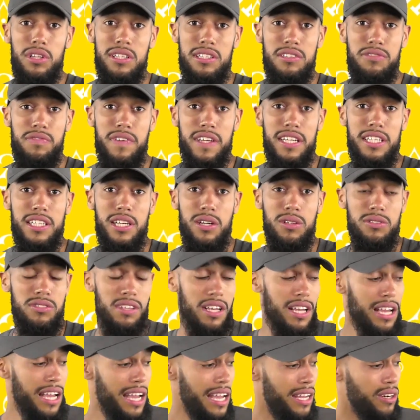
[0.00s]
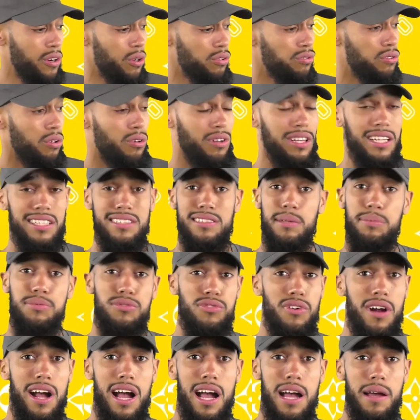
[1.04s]
of these videos, and also click
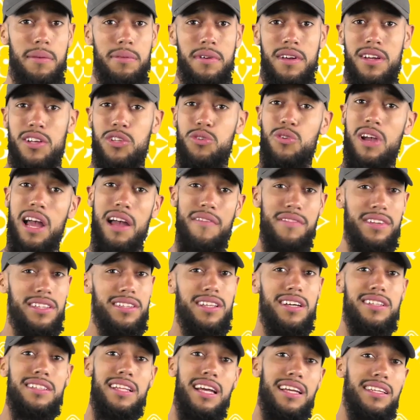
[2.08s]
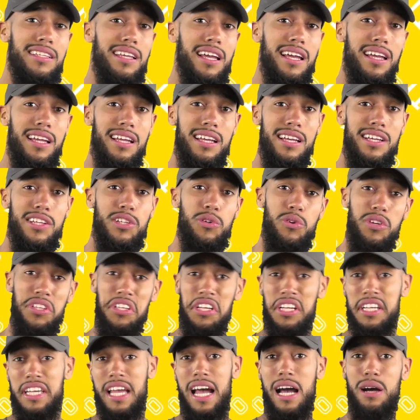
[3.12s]
subscribe. If you haven't done that yet, you're in
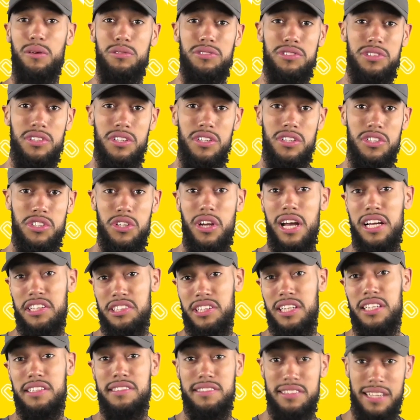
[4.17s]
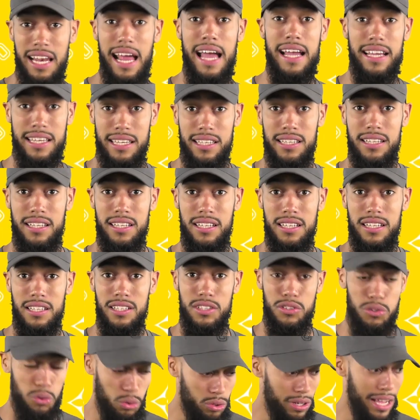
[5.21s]
your couch, you're actually slacking.
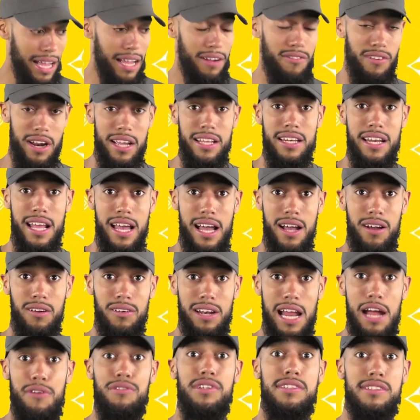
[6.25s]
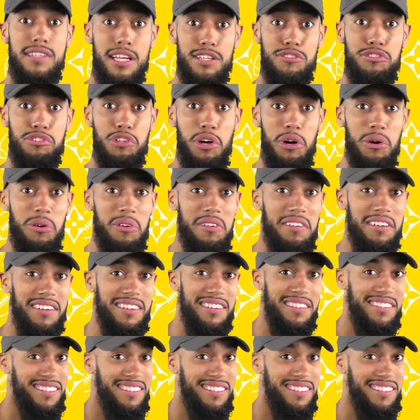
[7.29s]
Do that right now. Larry says so.